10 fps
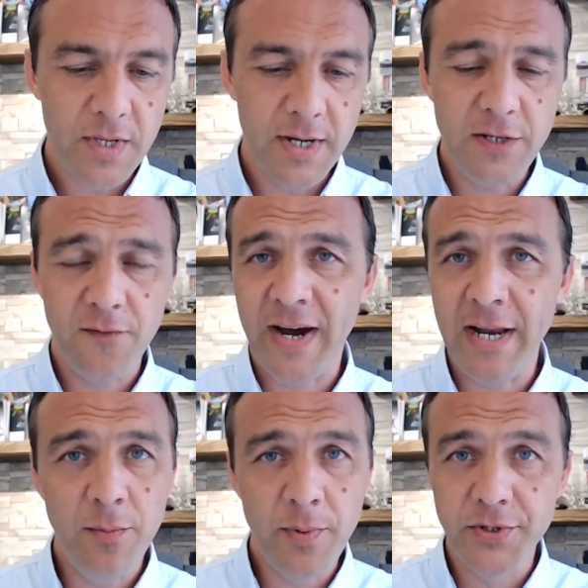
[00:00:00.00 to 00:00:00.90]
and it's
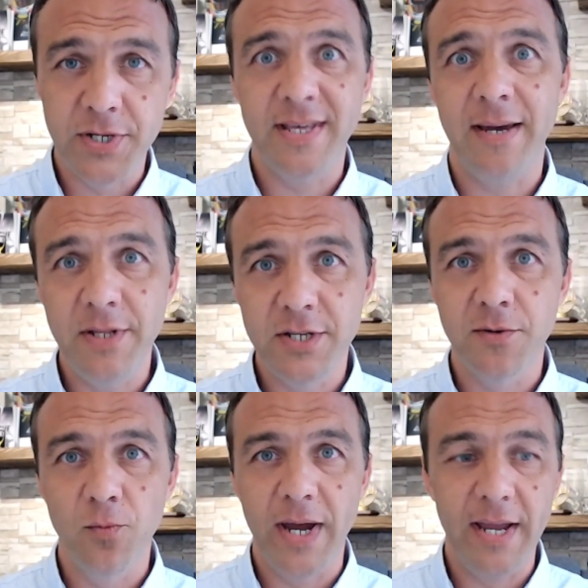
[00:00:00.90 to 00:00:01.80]
valuable to them in
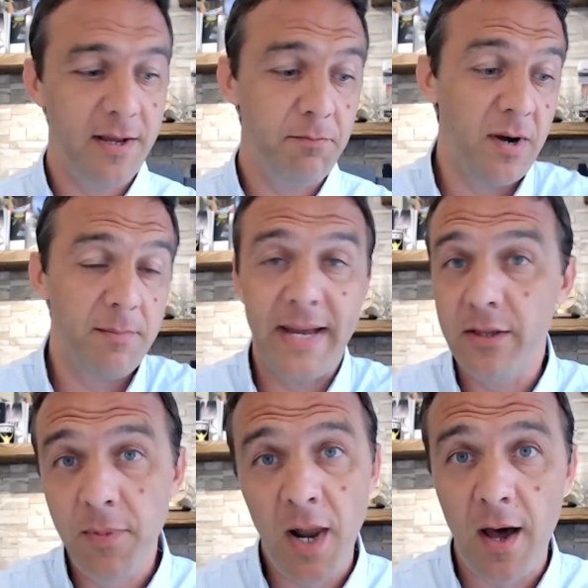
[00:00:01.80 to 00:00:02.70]
some way, it might make
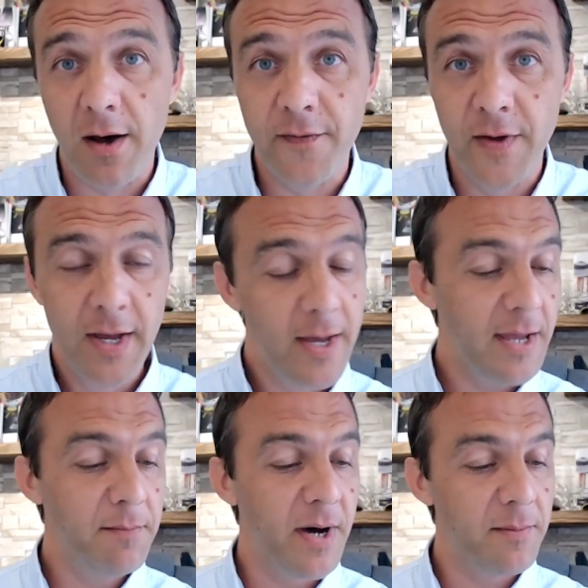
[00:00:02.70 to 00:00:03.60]
them laugh.
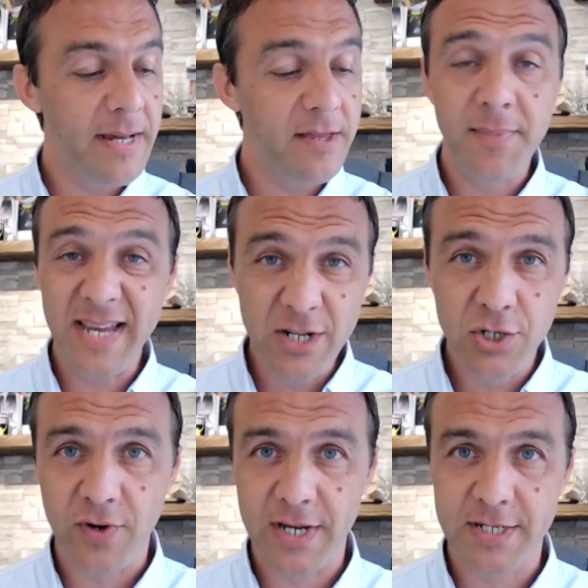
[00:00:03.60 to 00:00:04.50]
It might make them
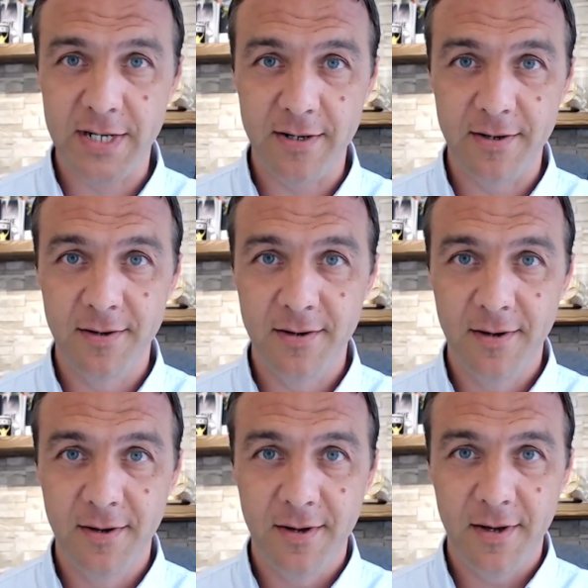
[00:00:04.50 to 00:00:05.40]
interested.
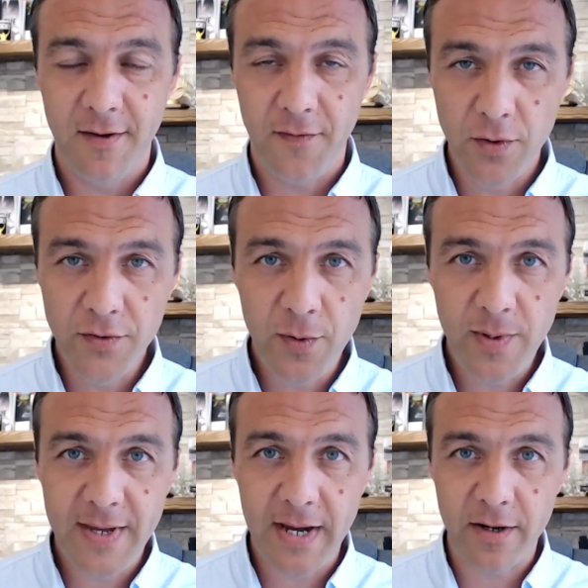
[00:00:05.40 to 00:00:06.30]
If you're
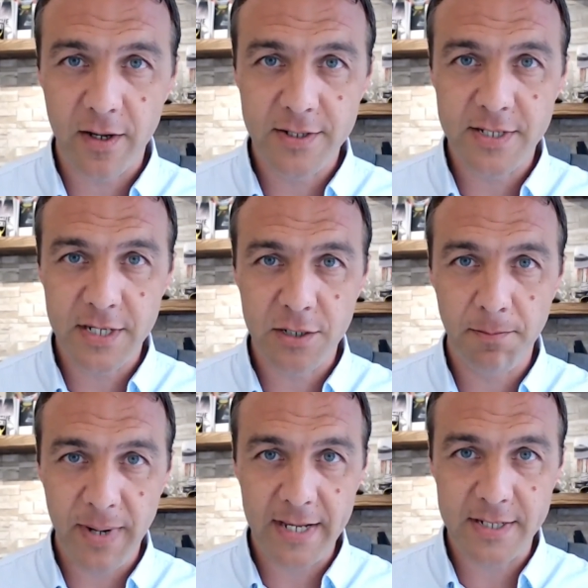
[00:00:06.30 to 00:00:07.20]
doing that on a
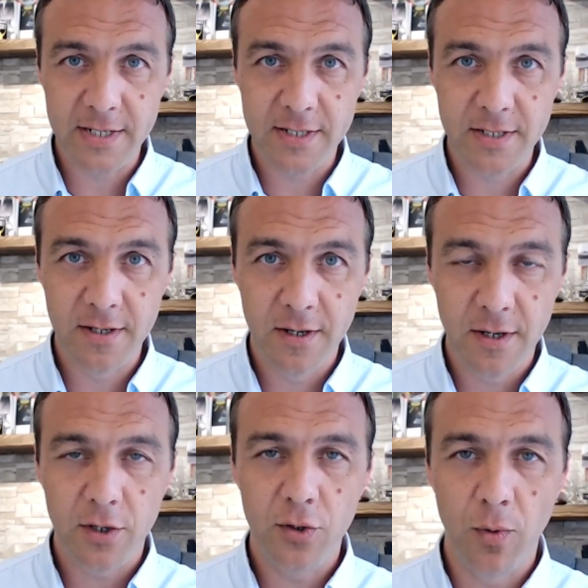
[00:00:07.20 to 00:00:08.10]
consistent basis,
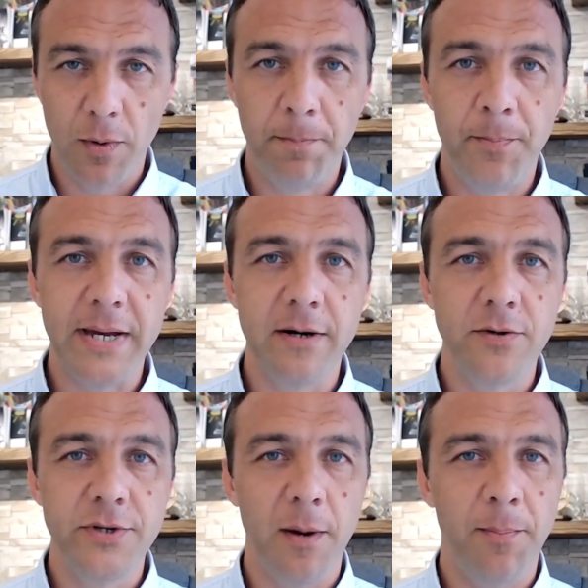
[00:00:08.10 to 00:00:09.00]
you will
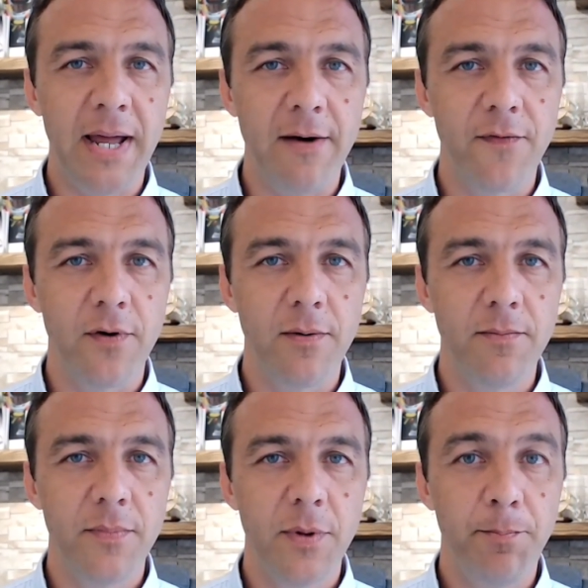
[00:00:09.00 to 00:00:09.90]
build a
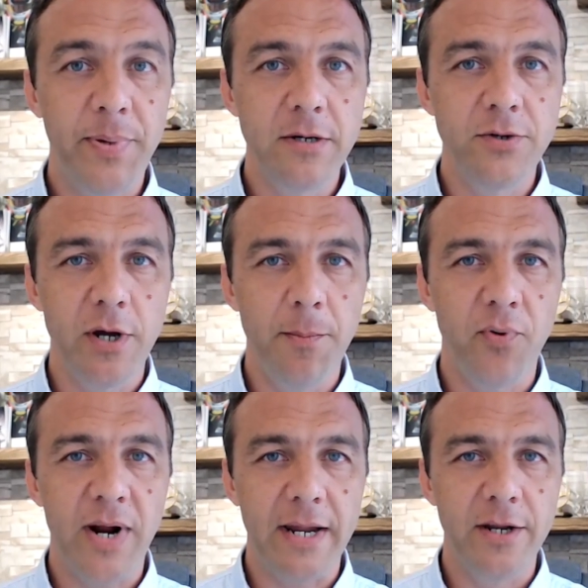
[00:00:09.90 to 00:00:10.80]
platform, build a
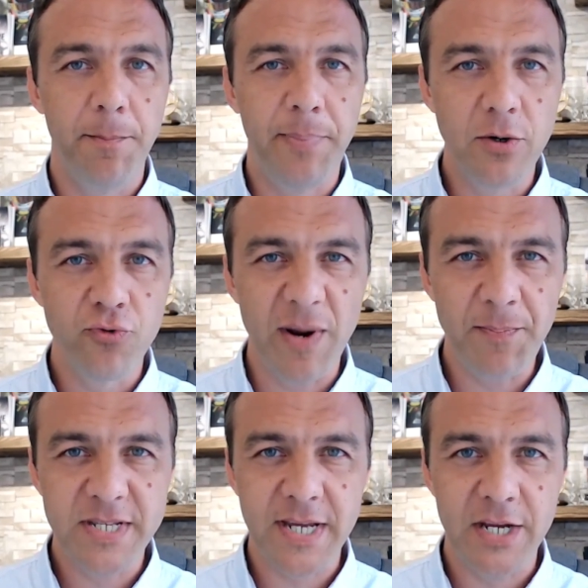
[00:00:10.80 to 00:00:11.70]
brand, build
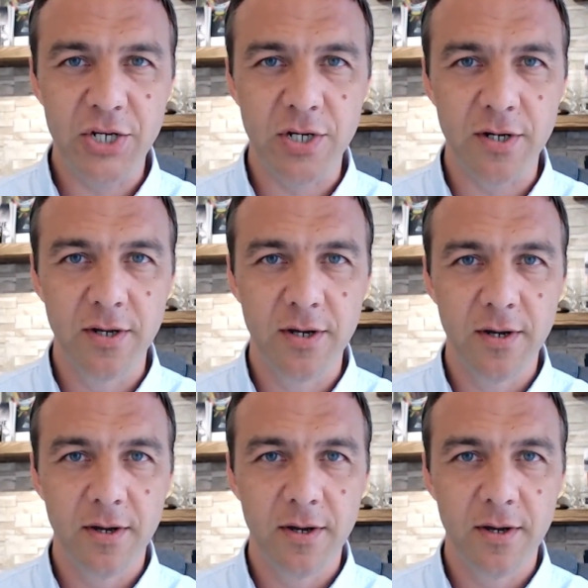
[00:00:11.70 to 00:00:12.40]
reputation,